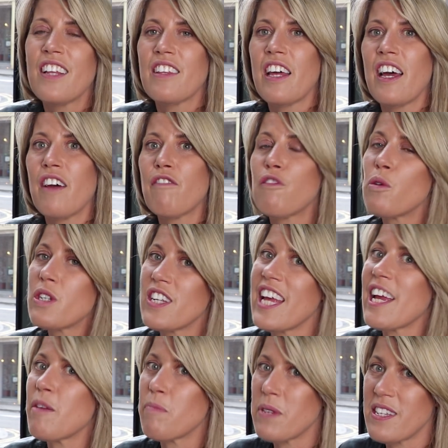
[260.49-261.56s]
they're
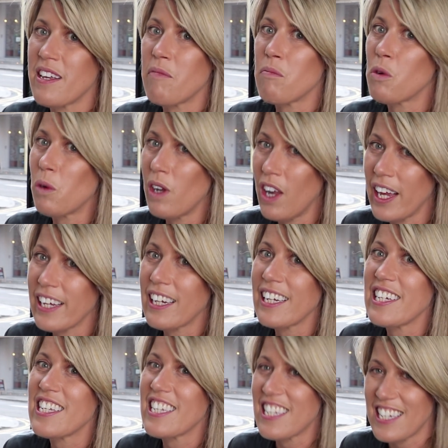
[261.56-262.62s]
48% more
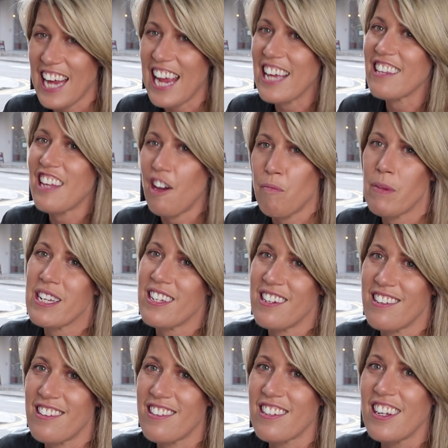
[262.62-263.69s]
likely to stay in that
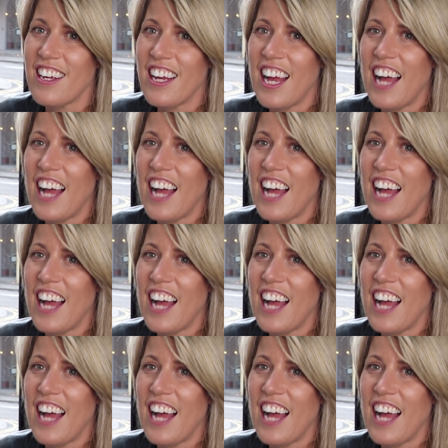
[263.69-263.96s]
business.